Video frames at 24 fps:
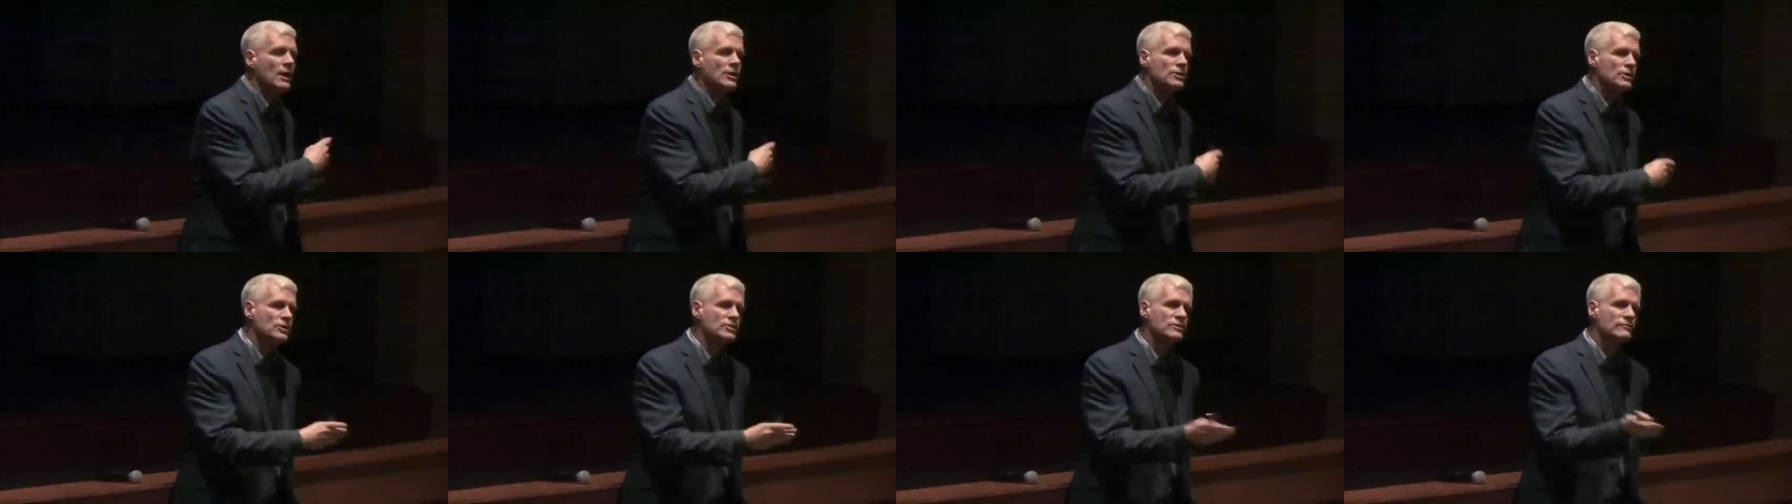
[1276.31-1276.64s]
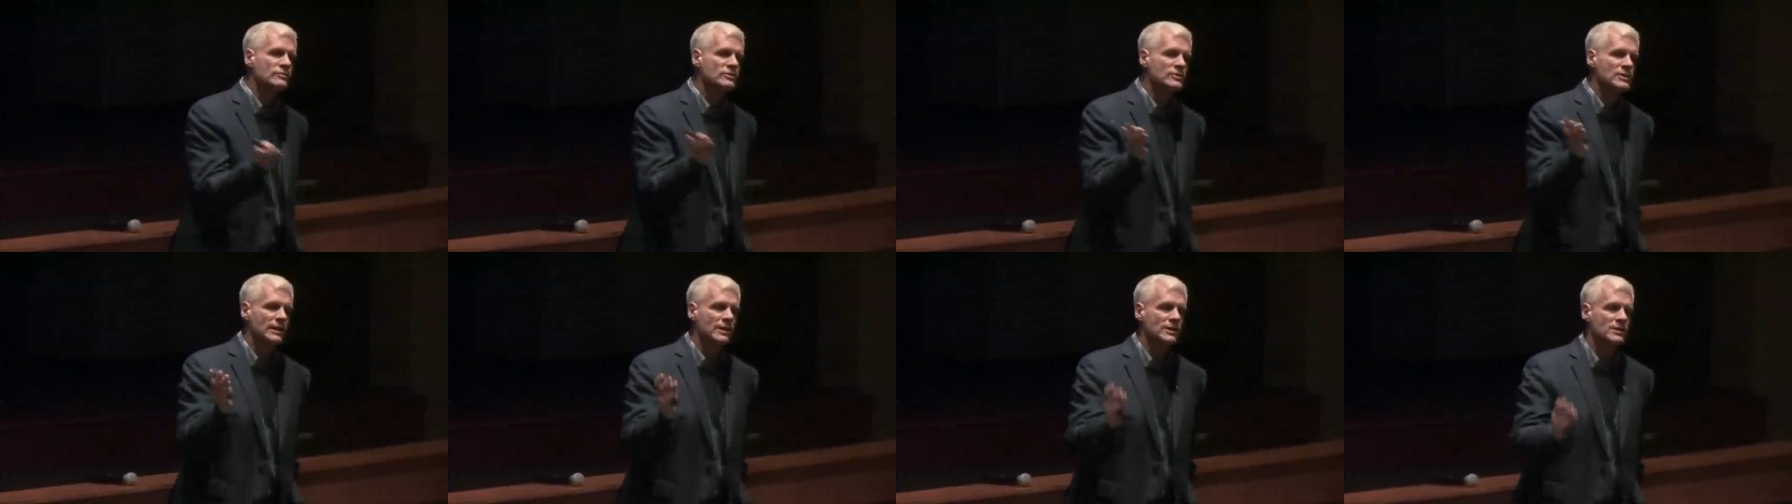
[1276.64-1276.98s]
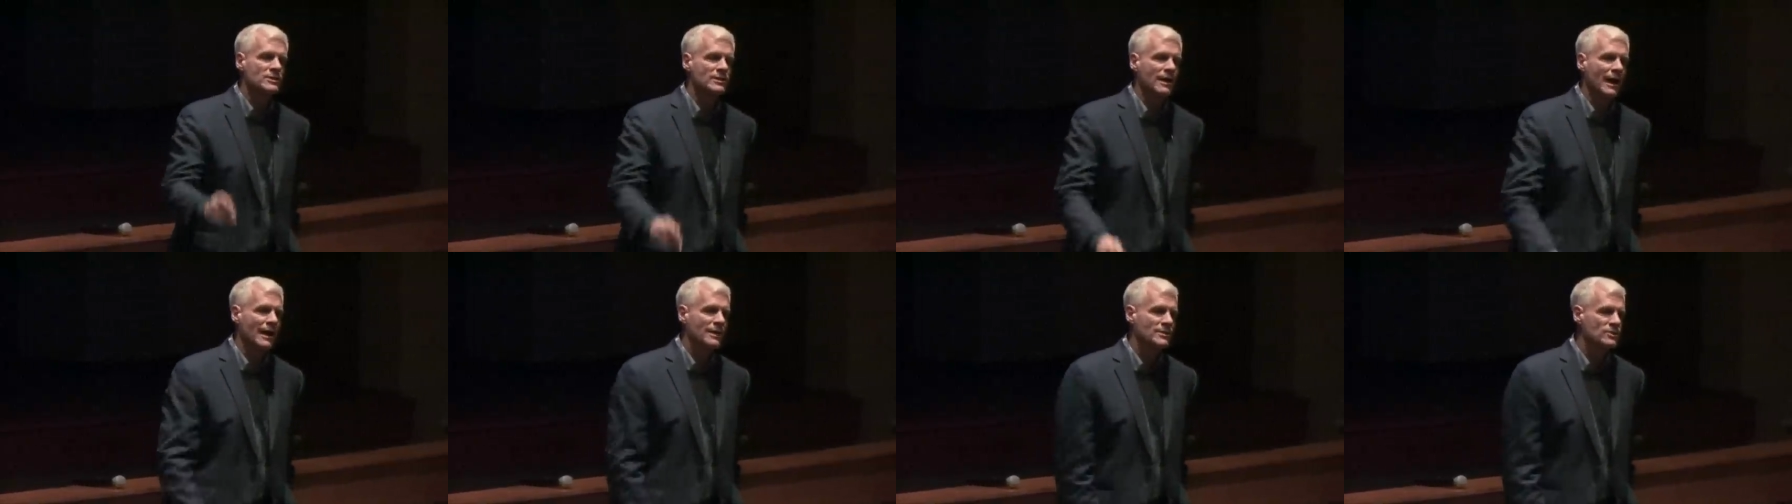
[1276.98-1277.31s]
Those of you who study
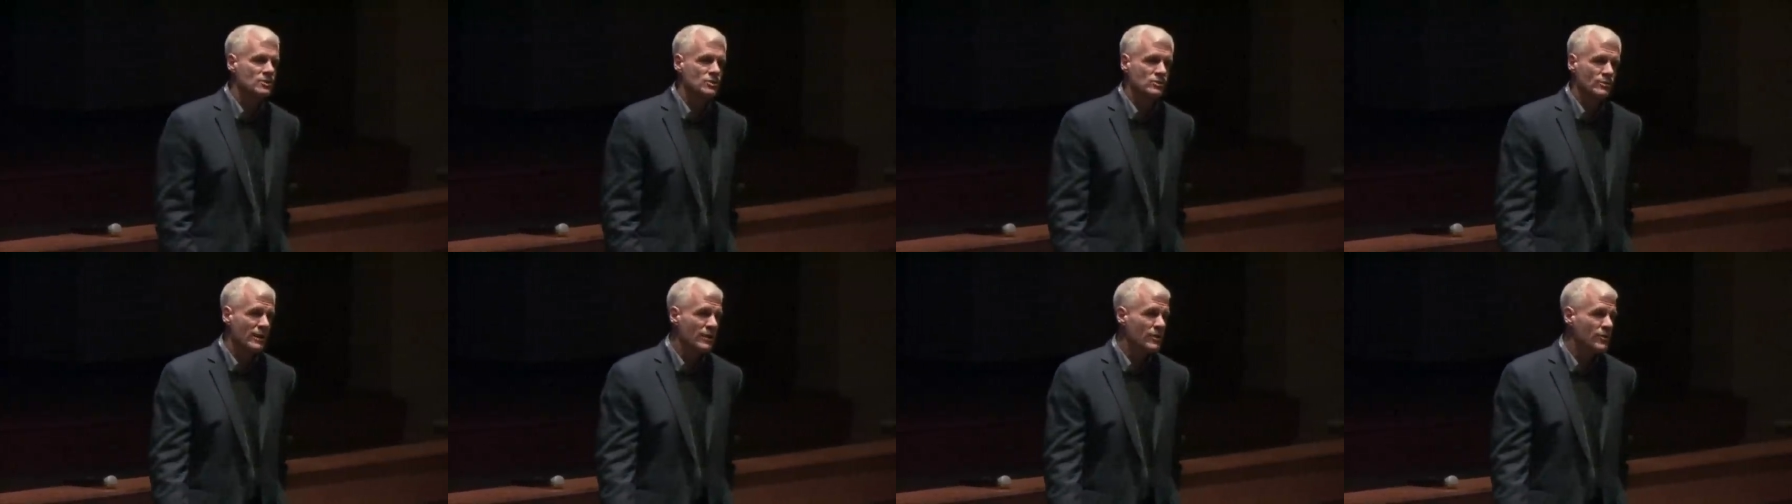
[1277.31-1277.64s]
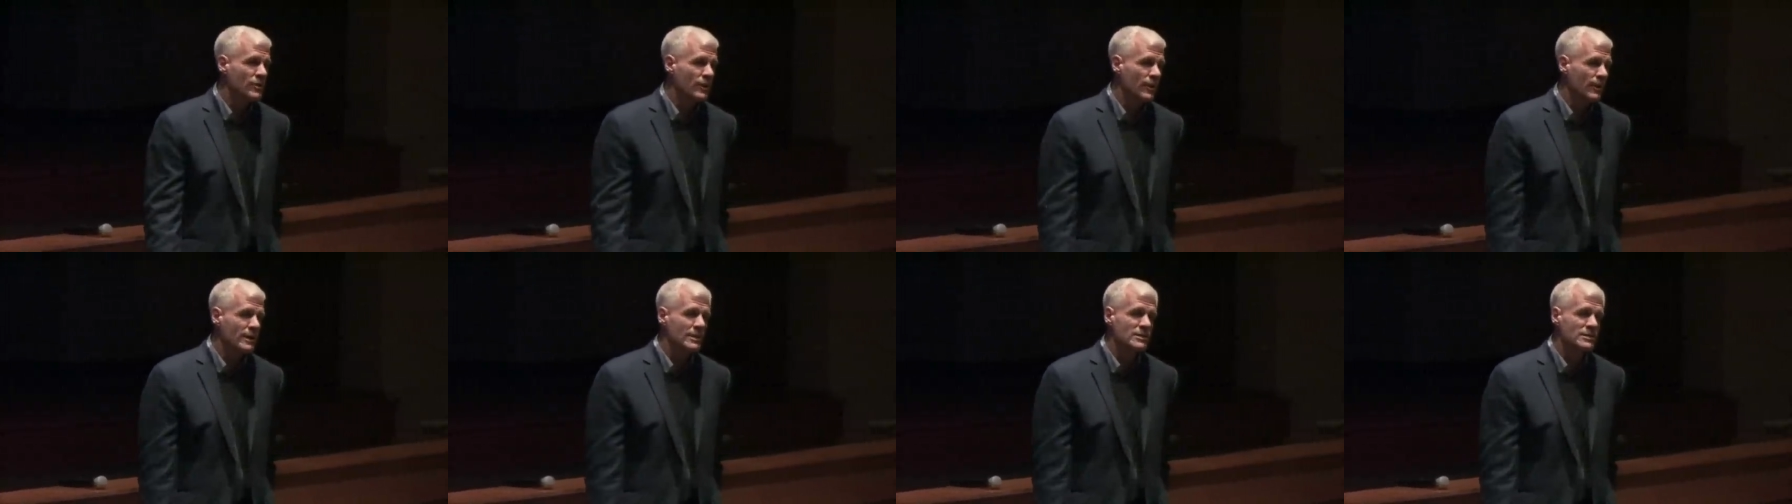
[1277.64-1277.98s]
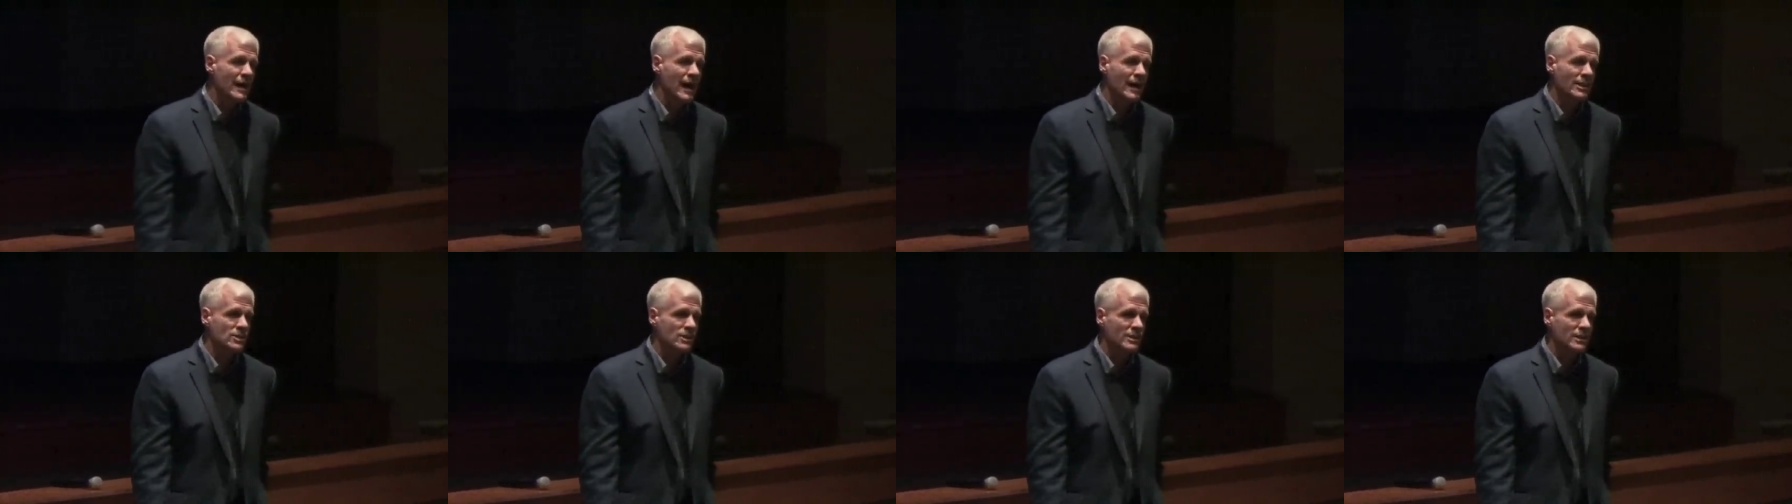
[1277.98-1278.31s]
science, string theory is
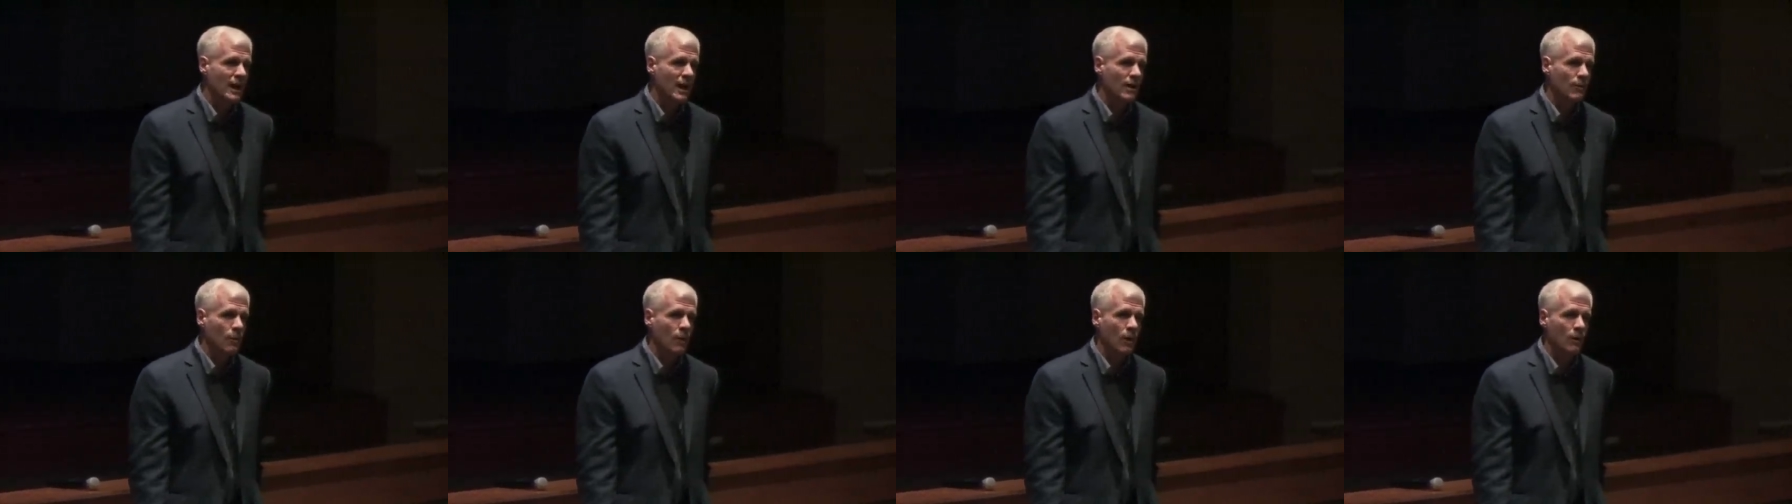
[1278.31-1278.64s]
actually not